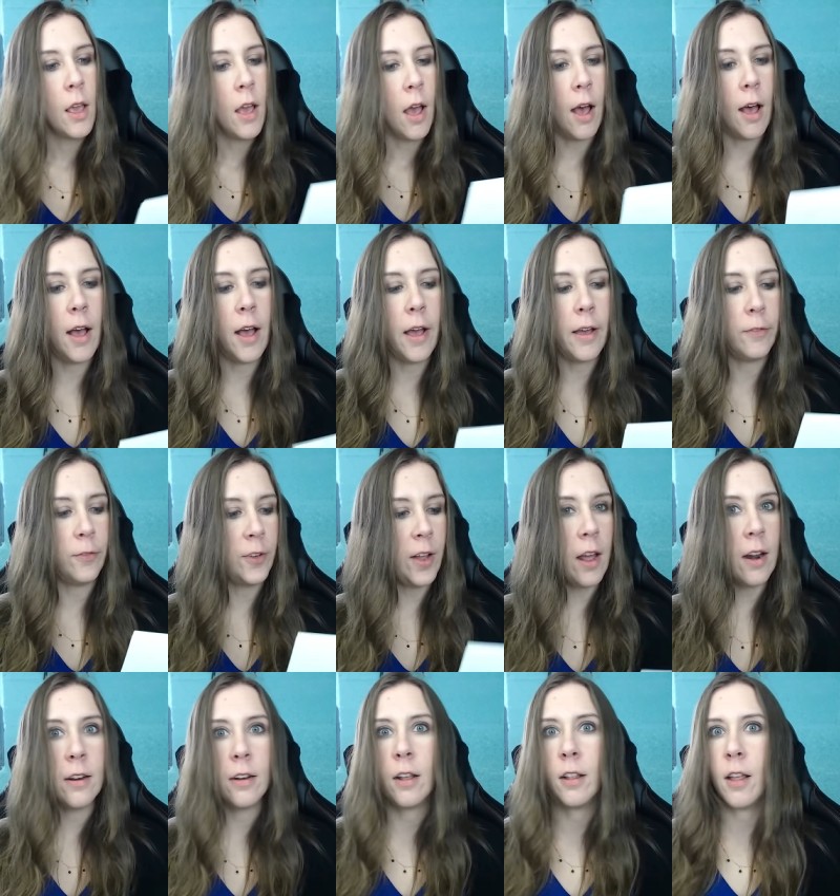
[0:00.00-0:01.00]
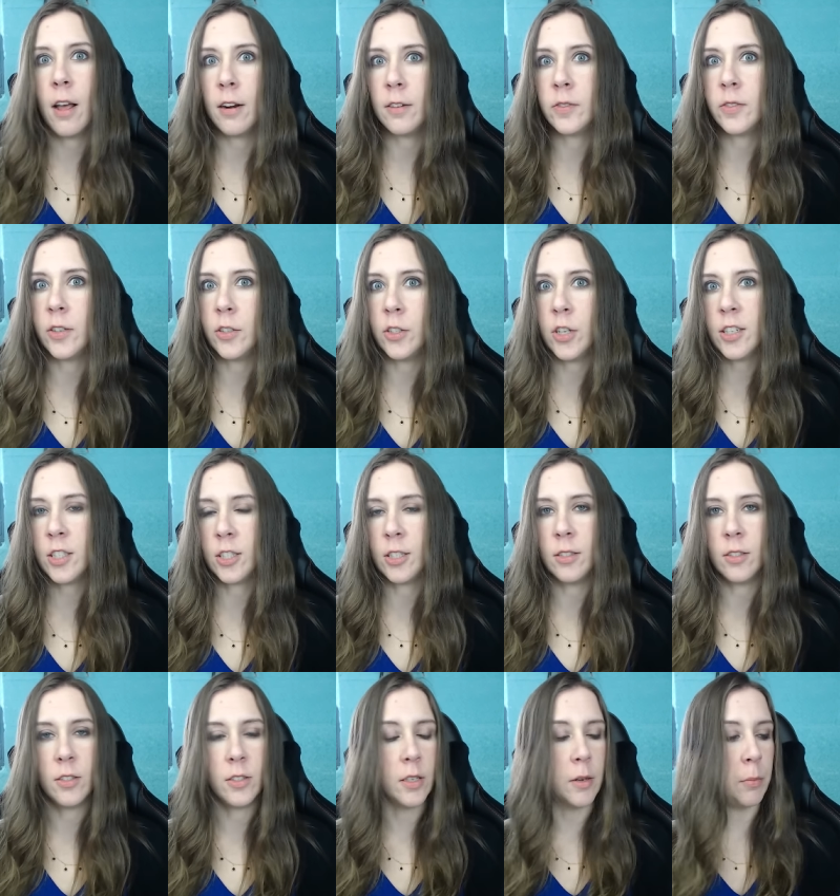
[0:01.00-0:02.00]
Uh, I've gotten a lot of
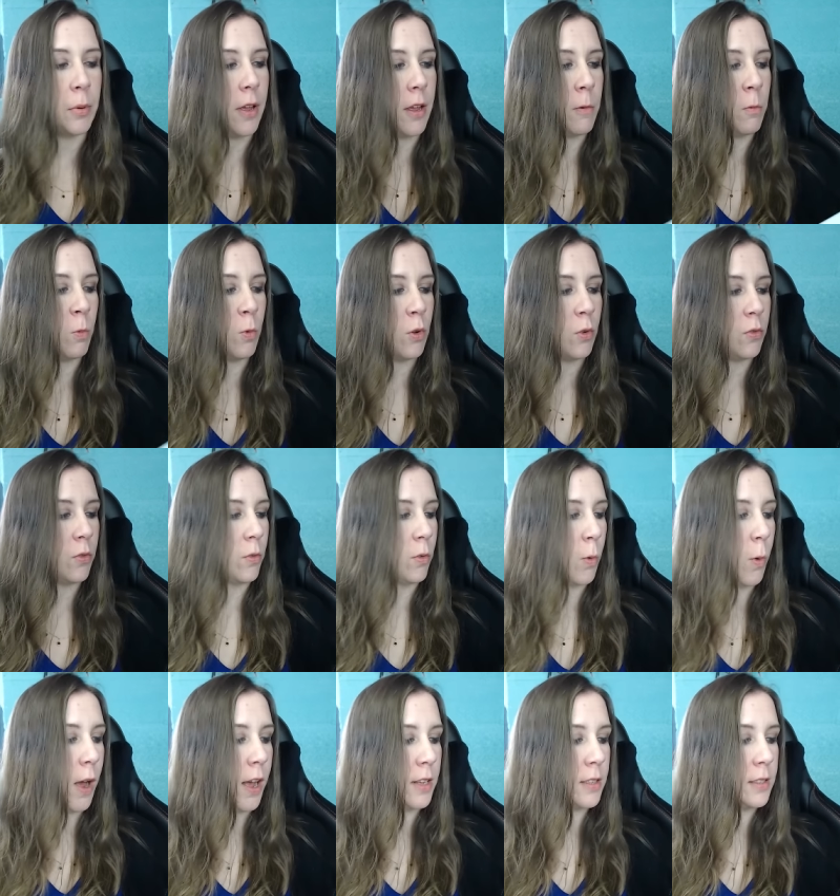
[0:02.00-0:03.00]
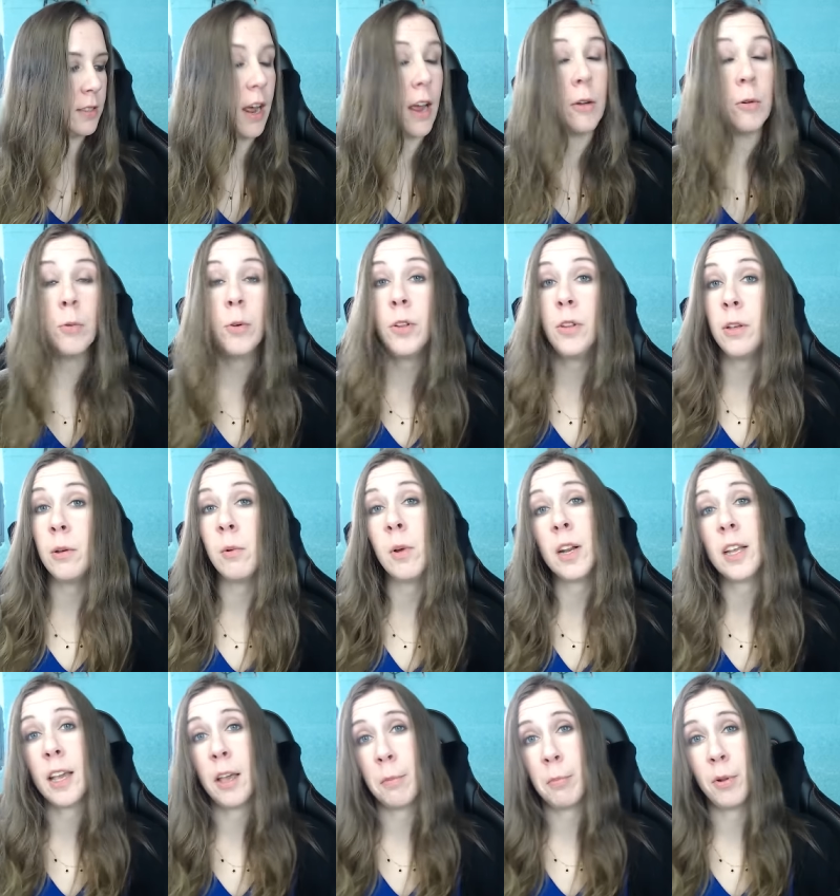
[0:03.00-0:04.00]
suggestions to play Wolf Quest. I really
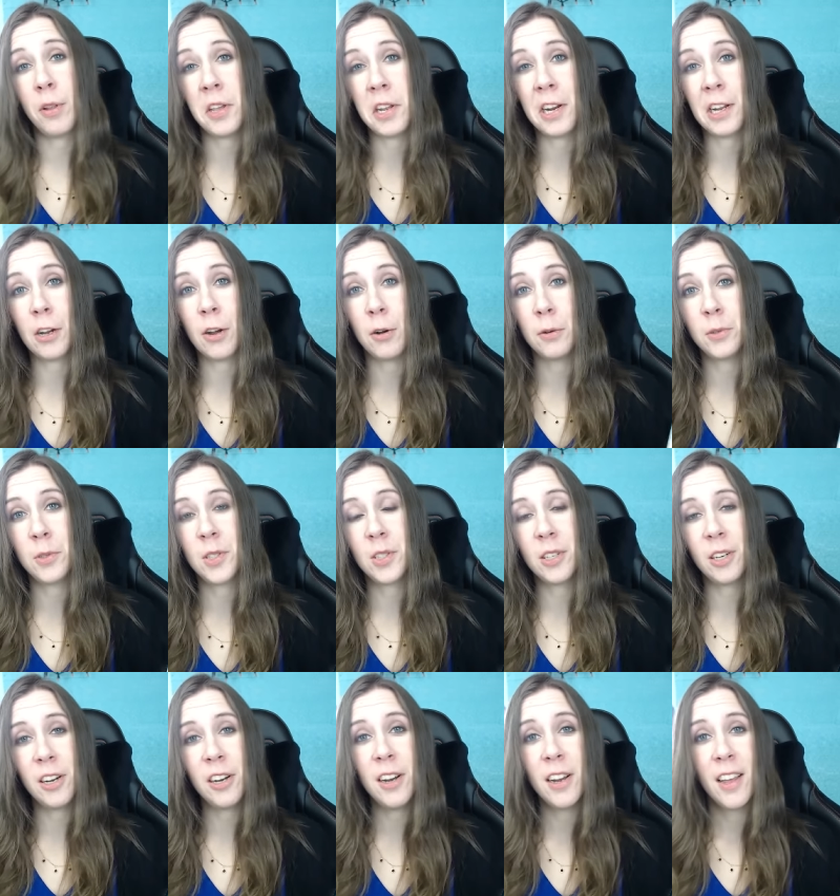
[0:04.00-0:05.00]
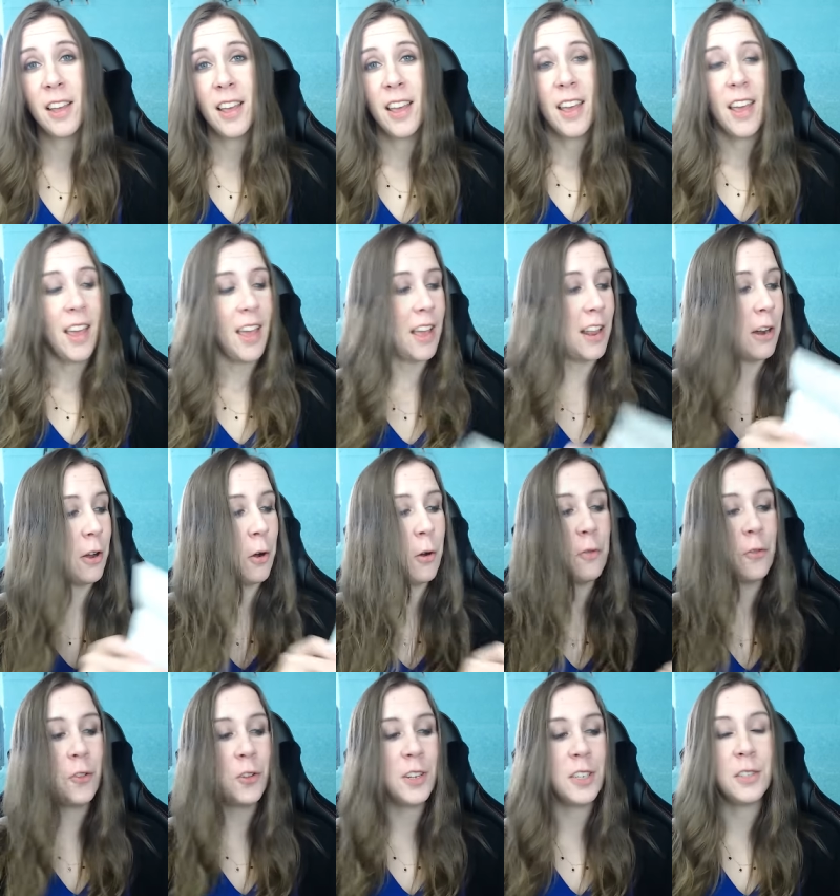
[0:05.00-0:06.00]
want to get Planet Coaster and
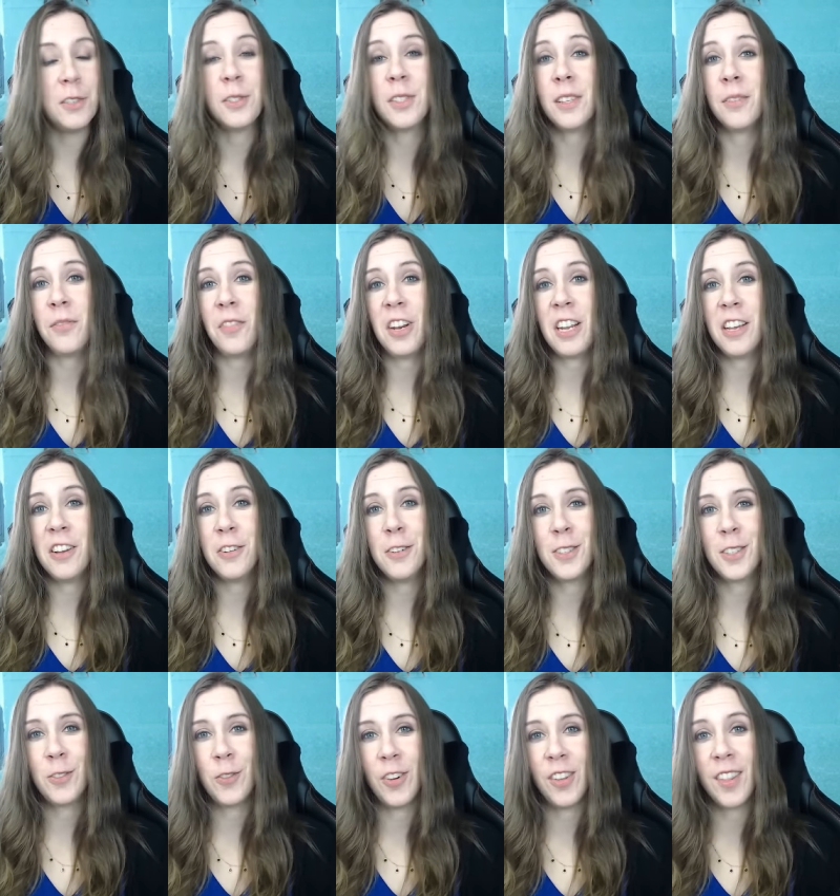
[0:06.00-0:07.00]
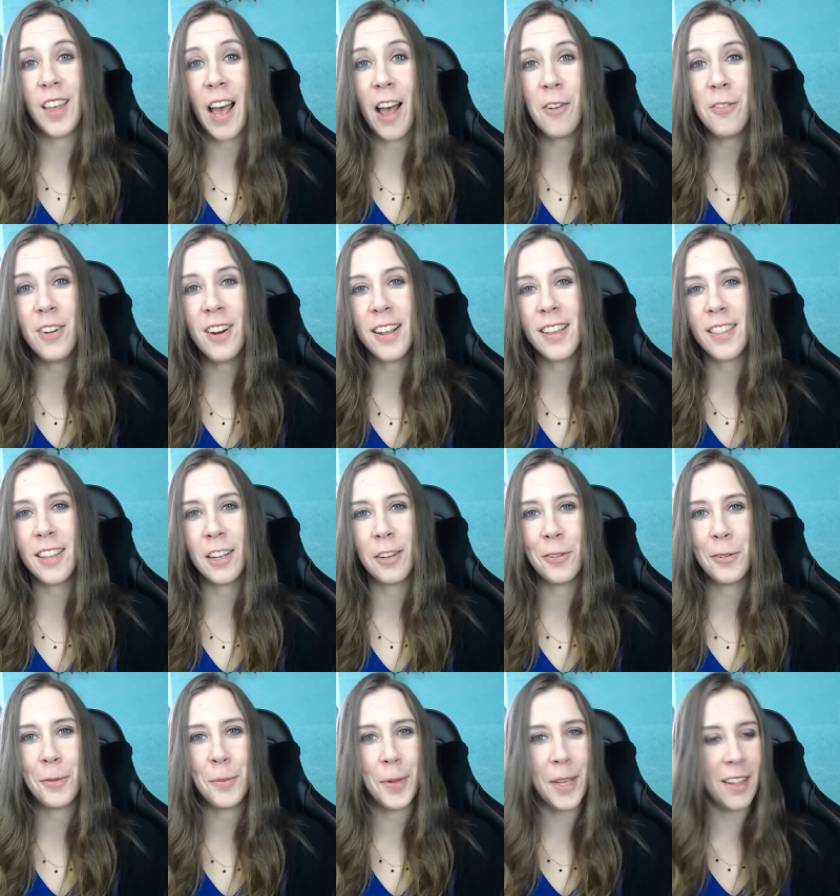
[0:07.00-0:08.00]
hopefully do some videos for that one. I think it
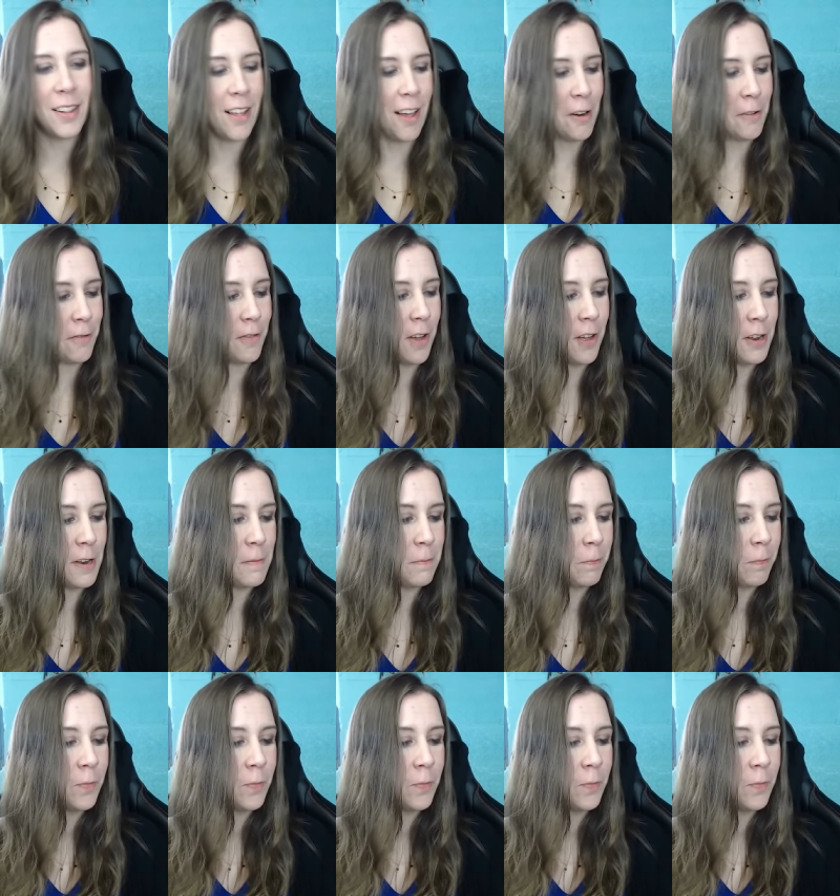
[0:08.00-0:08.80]
would be a lot of fun.